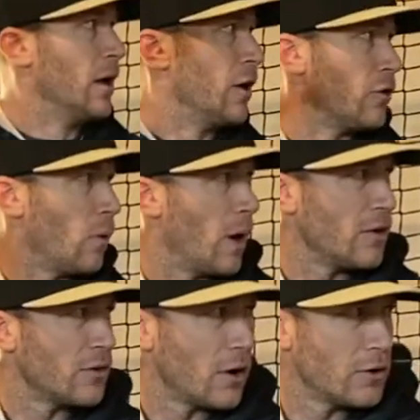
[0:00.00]
So I
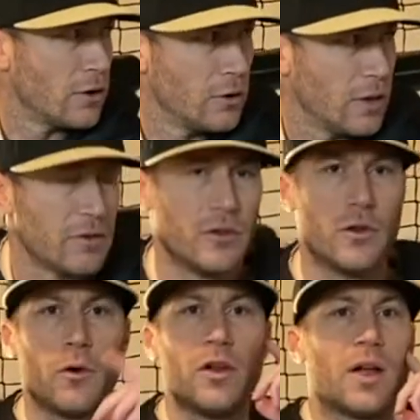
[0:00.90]
start to do this.
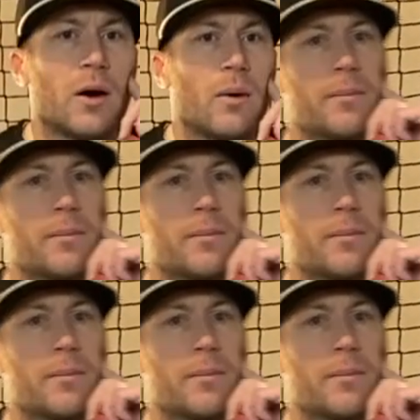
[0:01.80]
Notice how I'm